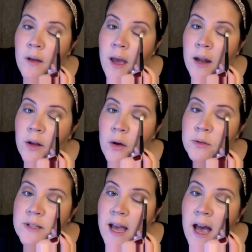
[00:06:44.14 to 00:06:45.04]
and go
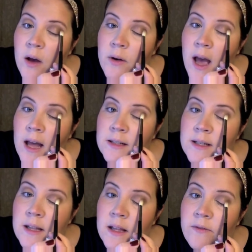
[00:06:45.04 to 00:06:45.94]
down
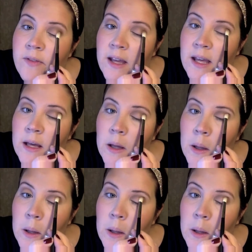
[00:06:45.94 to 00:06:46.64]
onto the V,